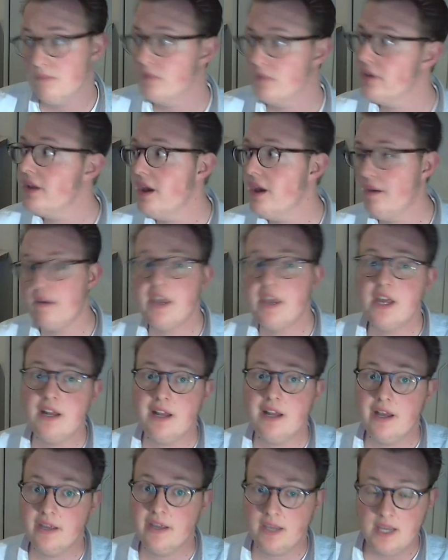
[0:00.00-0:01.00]
But now I get
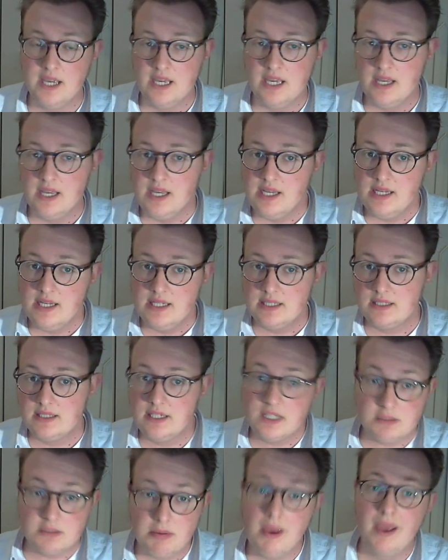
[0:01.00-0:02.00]
like
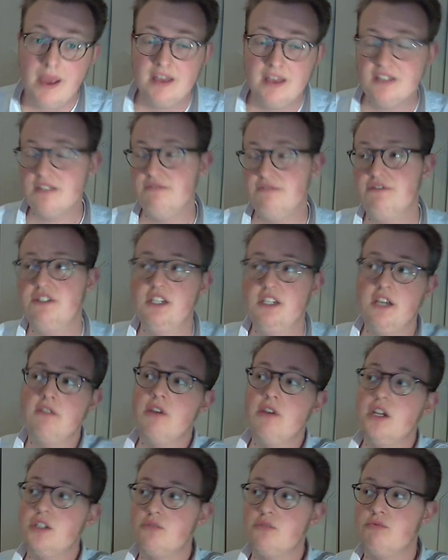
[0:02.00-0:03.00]
6 packets of
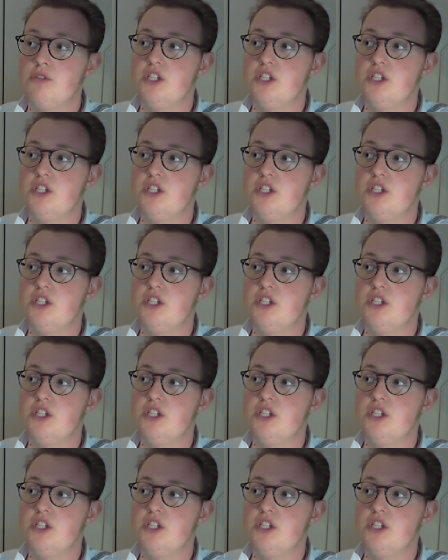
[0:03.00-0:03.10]
cigarettes,